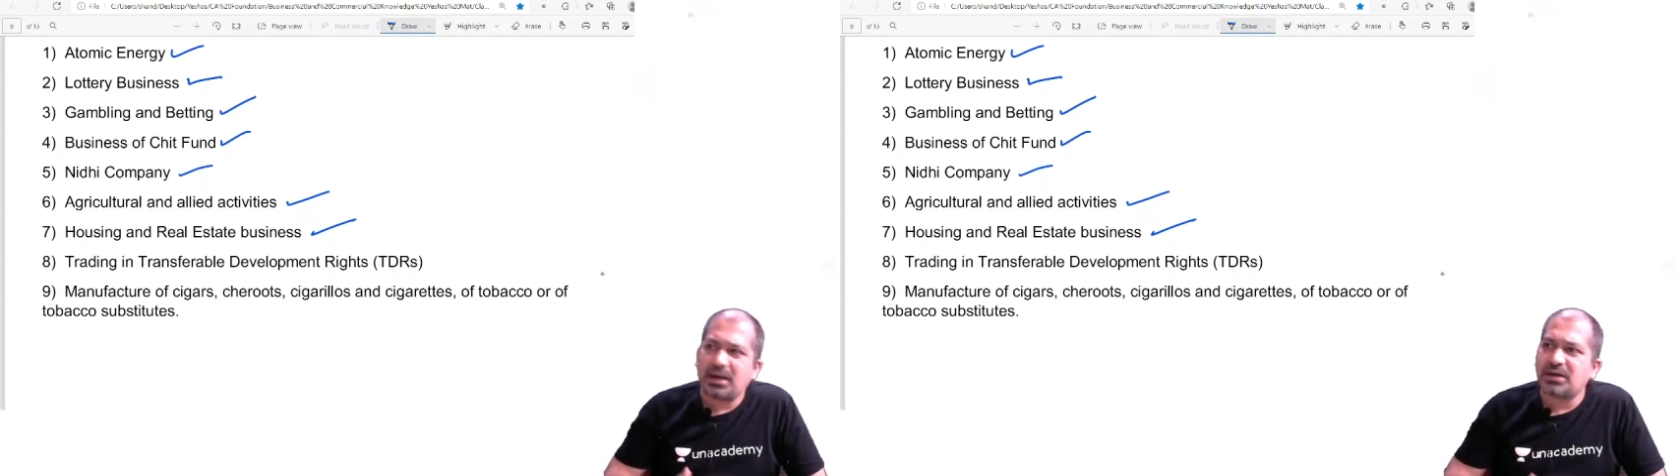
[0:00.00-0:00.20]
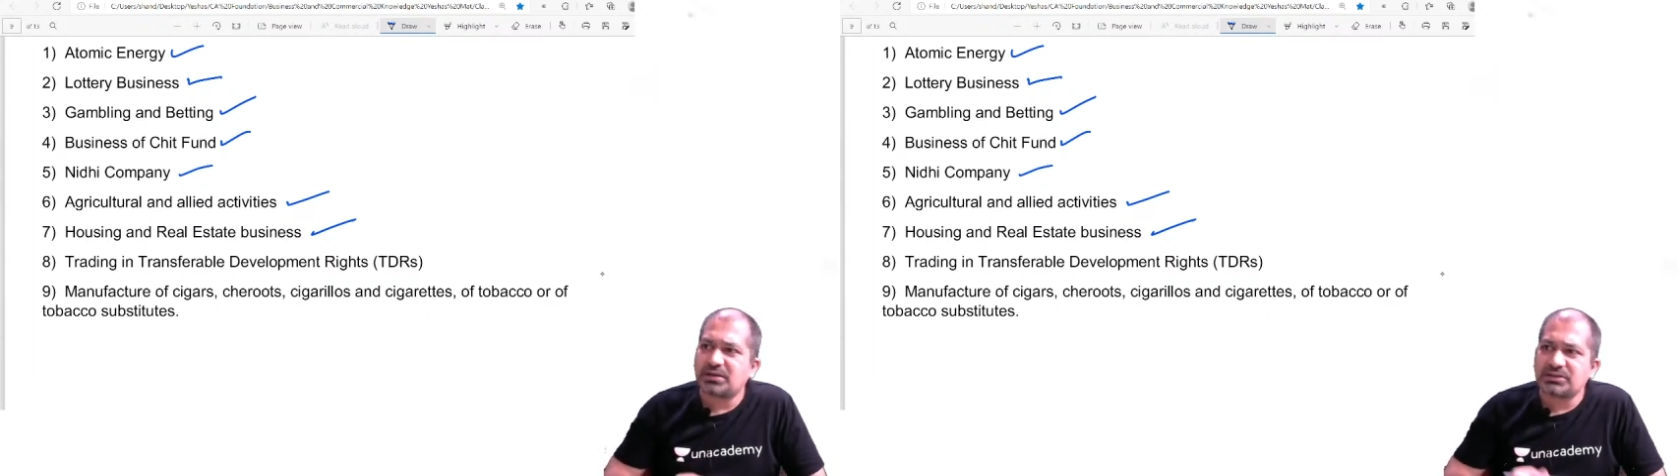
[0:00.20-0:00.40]

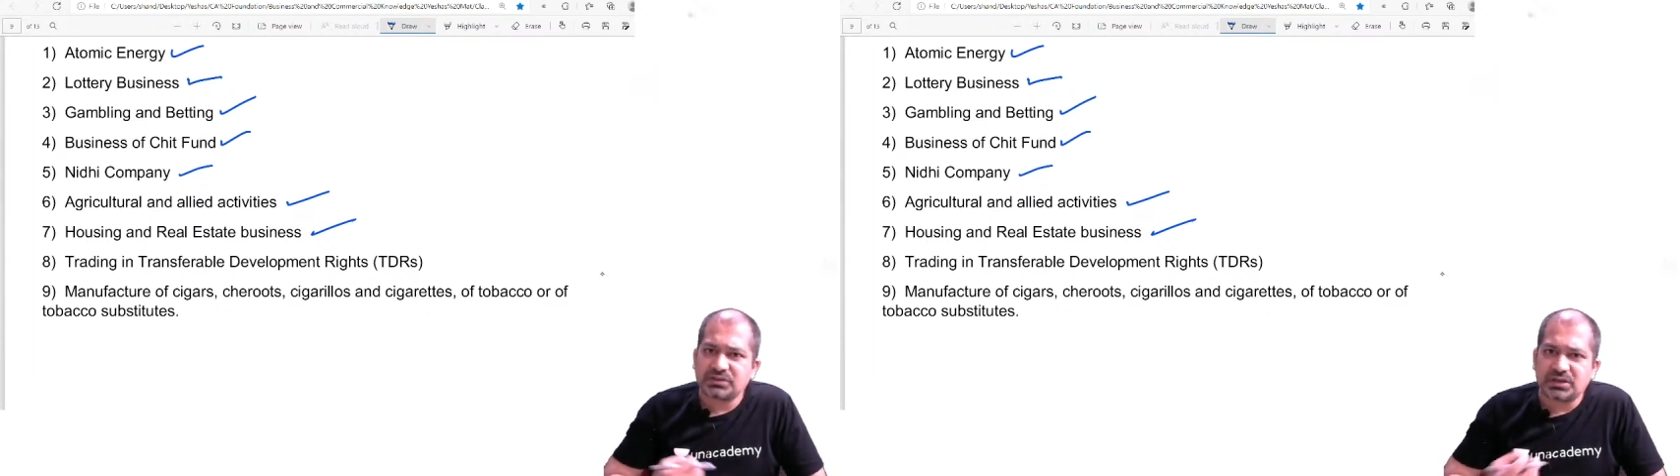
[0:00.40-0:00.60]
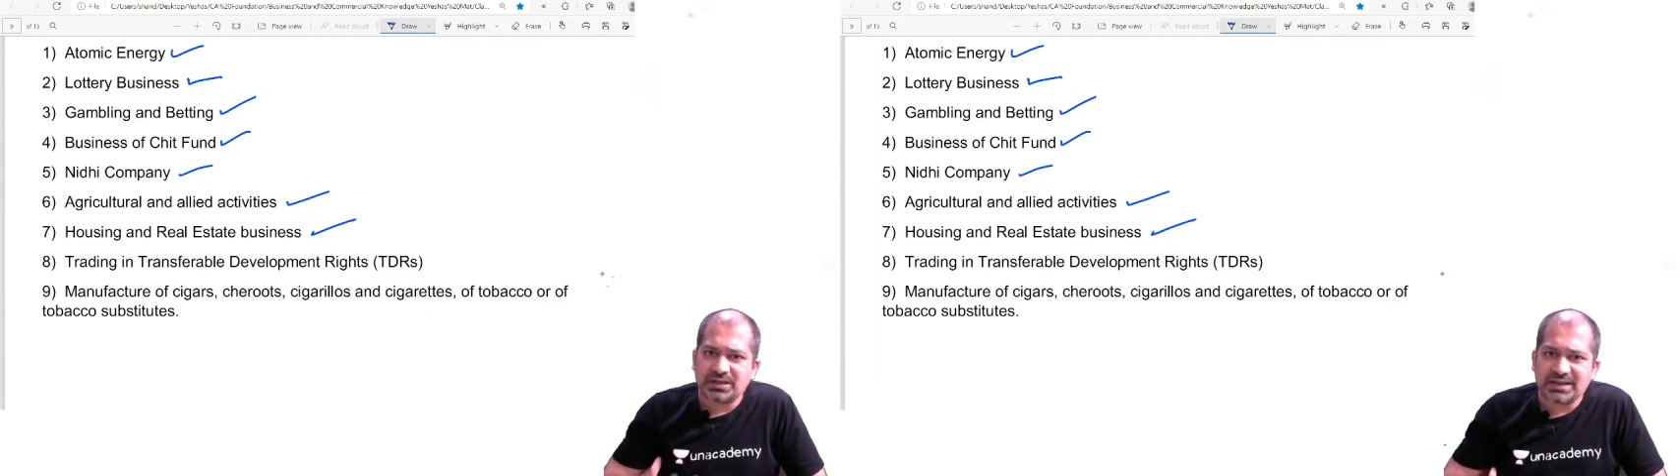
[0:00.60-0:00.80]
and
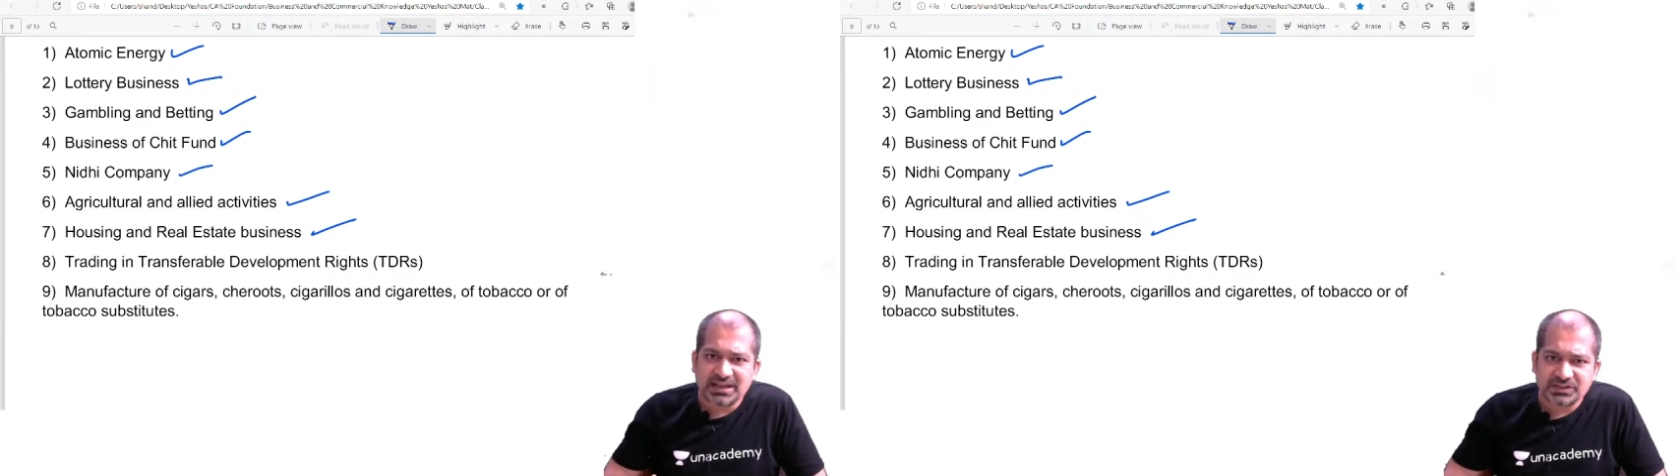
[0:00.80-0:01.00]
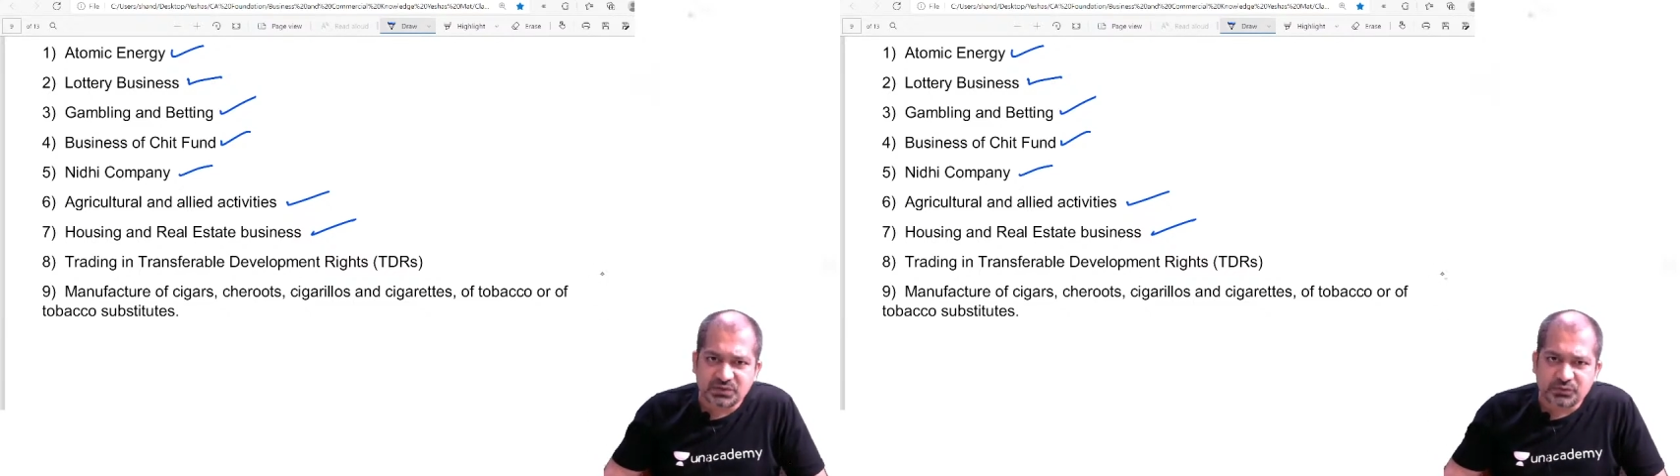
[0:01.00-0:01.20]
construct an
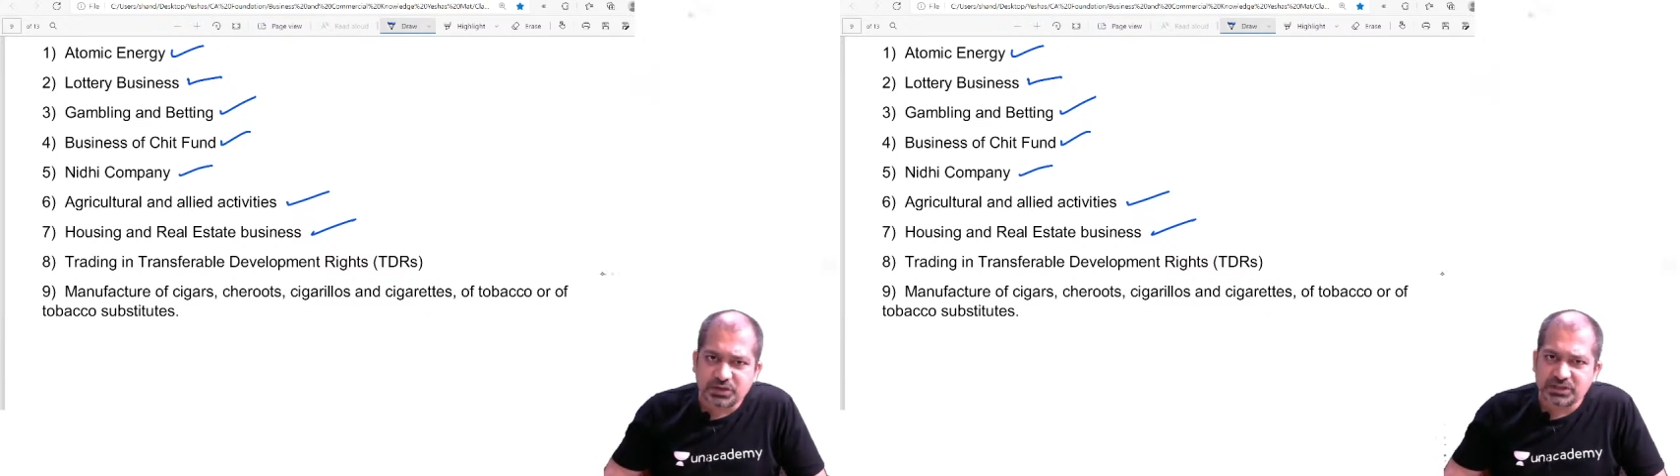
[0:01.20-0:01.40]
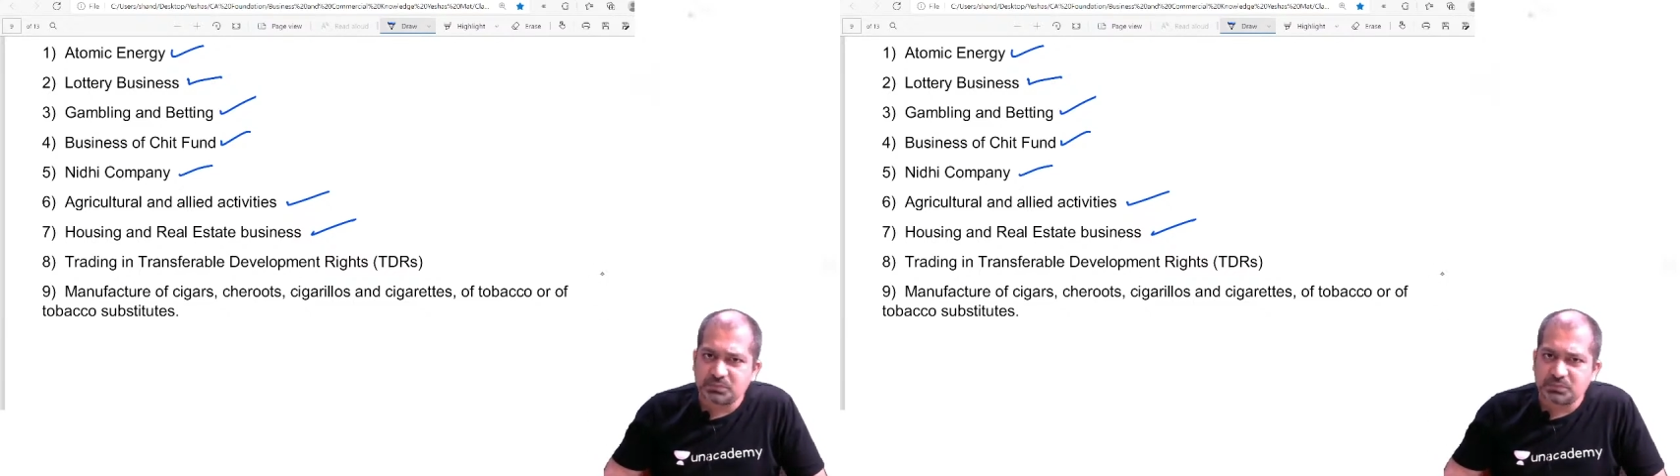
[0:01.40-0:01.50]
asset for us,